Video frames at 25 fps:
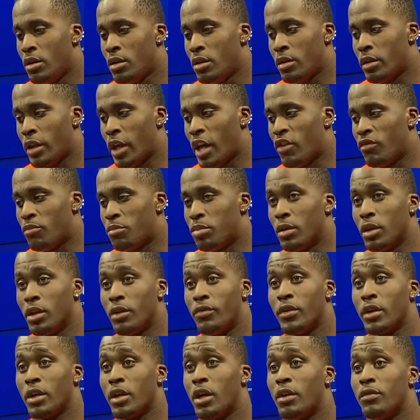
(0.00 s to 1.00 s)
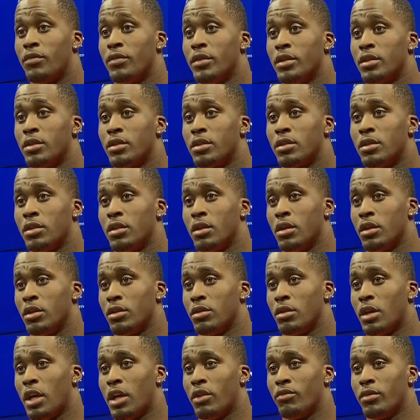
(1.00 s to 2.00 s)
they have a prolific offense. Uh, you
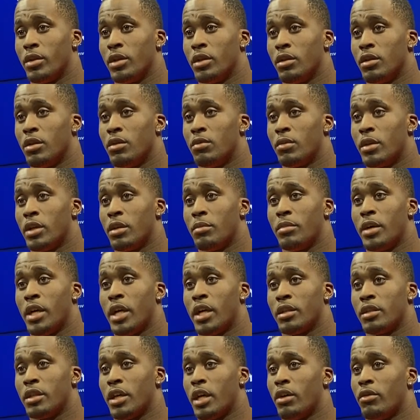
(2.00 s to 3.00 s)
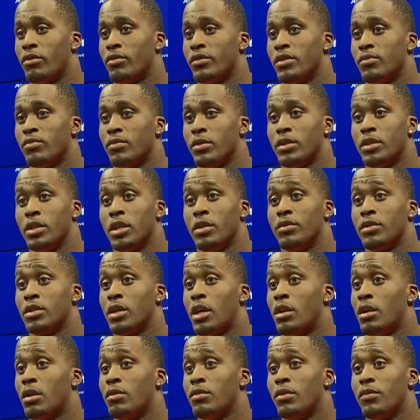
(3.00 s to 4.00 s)
know have really good running back. They have good receivers
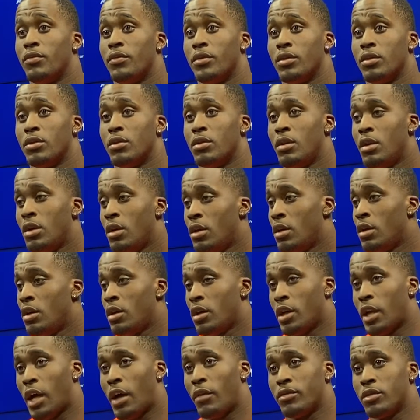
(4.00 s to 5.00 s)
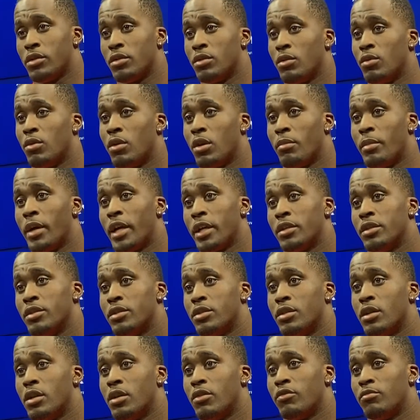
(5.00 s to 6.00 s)
all over the field, and obviously the quarterback
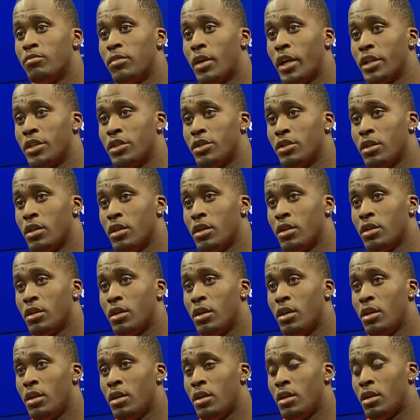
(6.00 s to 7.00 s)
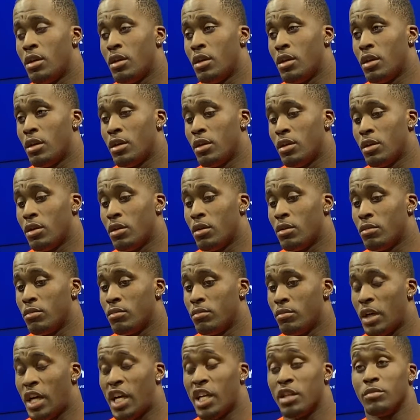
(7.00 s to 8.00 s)
himself, Bryce Young. Uh, you know
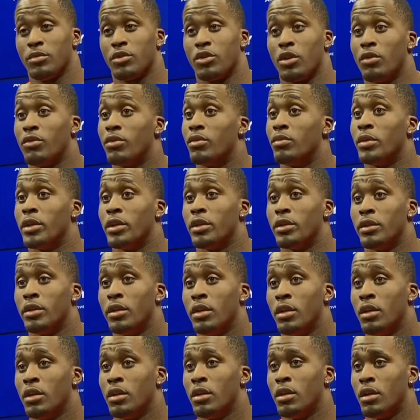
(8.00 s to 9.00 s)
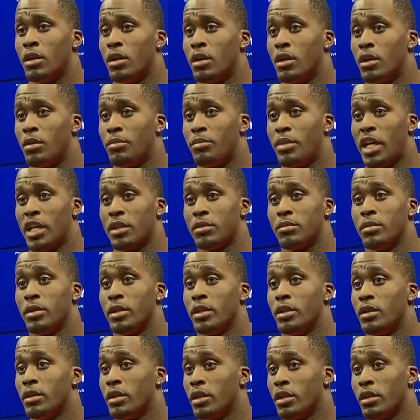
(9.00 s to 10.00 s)
Heisman Trophy winner, uh,
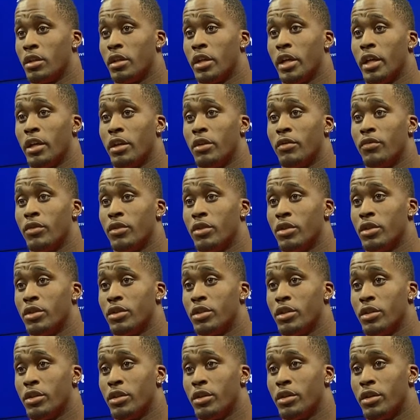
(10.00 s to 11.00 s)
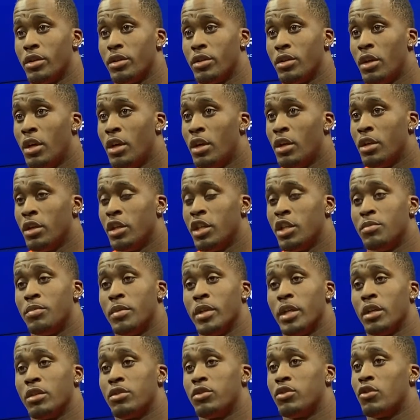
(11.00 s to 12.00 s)
possibly another candidate for this year, and he's
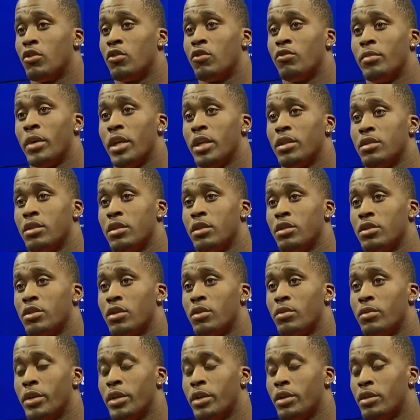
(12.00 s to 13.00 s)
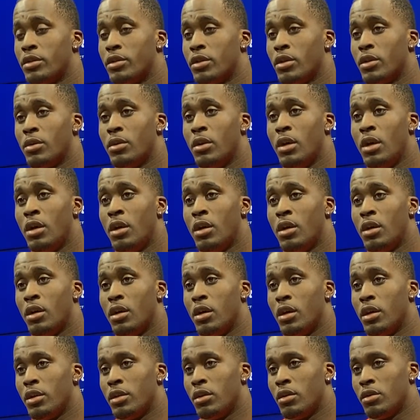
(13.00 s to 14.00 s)
been nothing short of amazing in his career. So
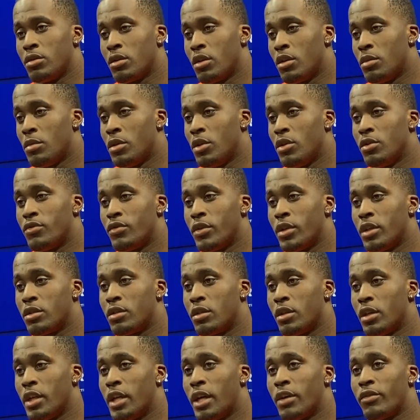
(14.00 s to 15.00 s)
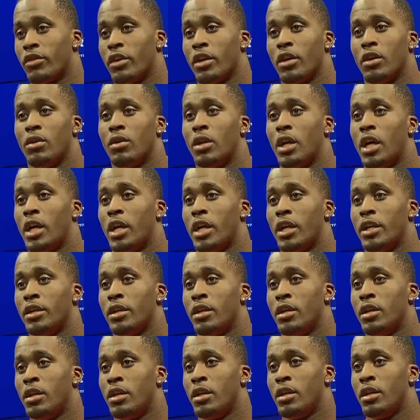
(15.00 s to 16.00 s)
uh, you know it's going to be huge for us to get after the O line
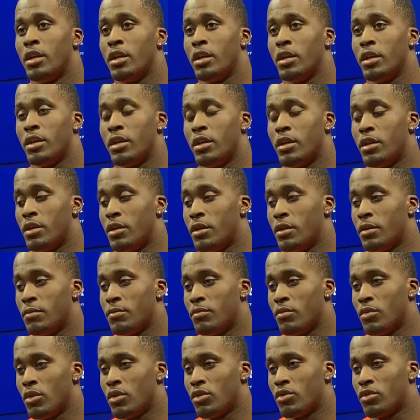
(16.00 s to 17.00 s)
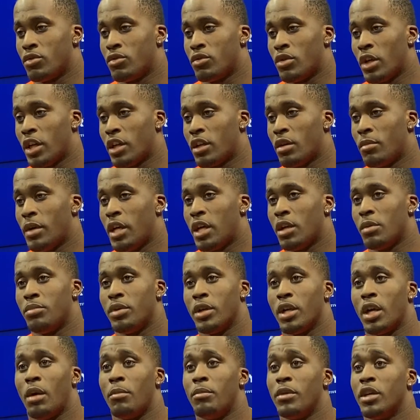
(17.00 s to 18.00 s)
and uh, you know try to come out and
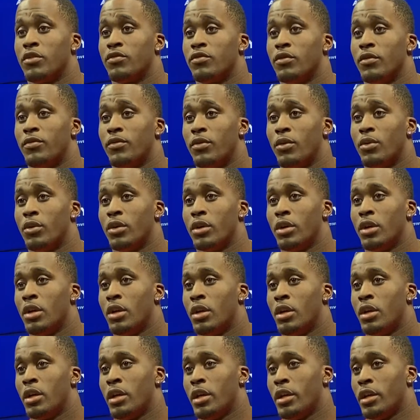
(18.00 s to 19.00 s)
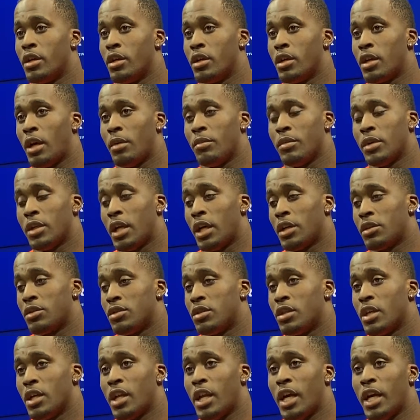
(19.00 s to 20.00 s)
put our best foot forward. And uh, I mean, like you
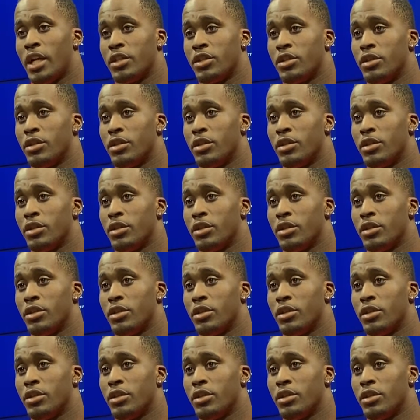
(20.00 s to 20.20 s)
said last